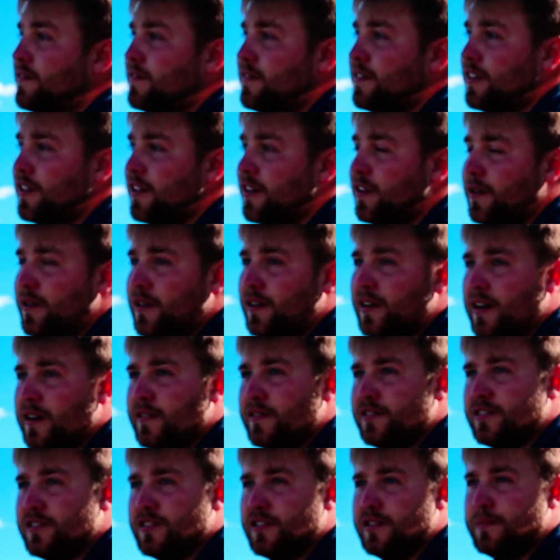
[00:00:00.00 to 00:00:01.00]
you know,
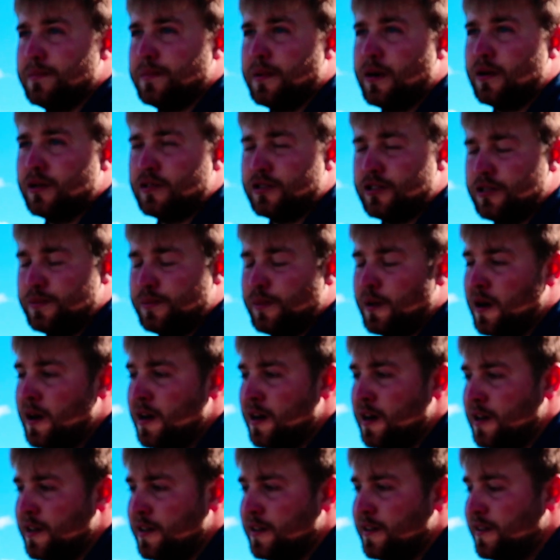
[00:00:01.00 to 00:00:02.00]
obviously
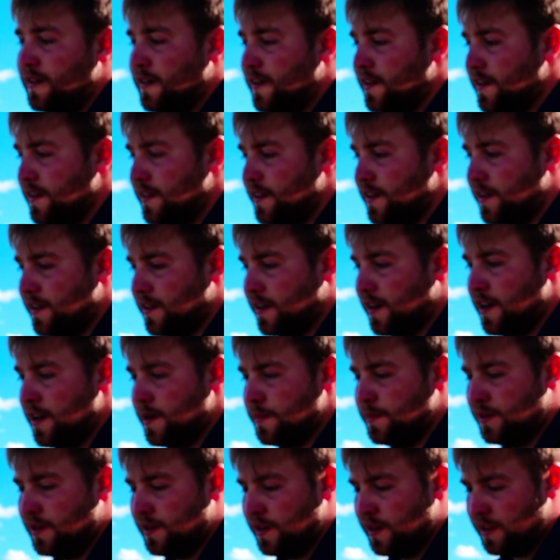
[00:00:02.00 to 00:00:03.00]
post-spawn, and they're kind
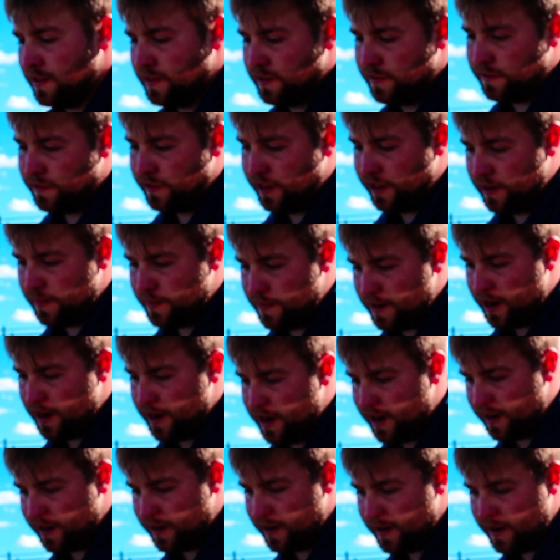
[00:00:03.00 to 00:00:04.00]
of putting on the feed
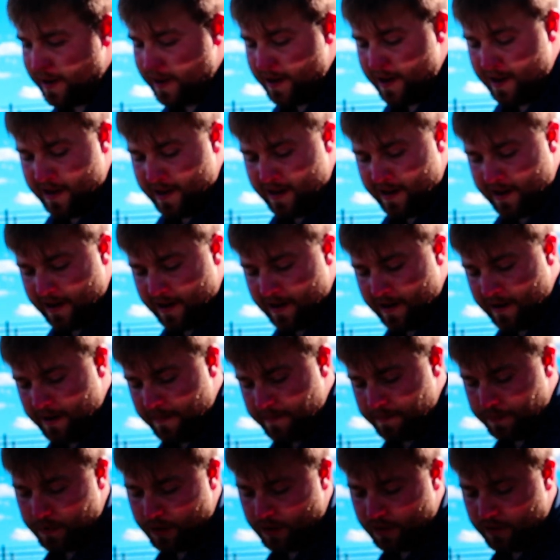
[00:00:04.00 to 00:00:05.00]
bag
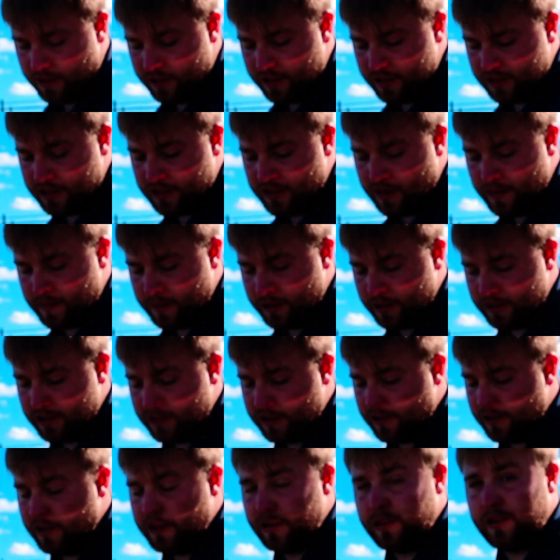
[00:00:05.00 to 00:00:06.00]
over the summer,
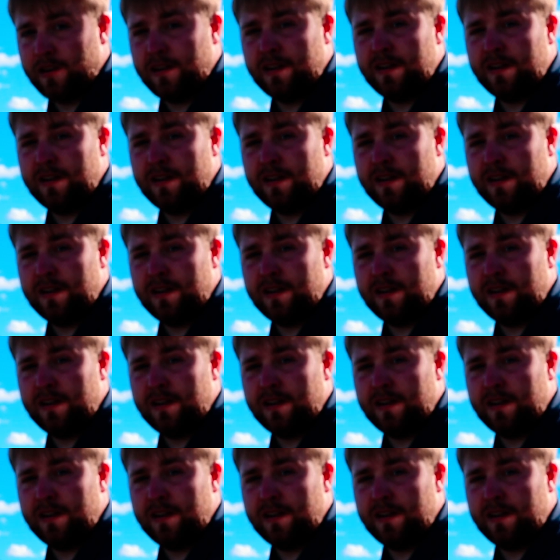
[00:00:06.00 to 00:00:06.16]
so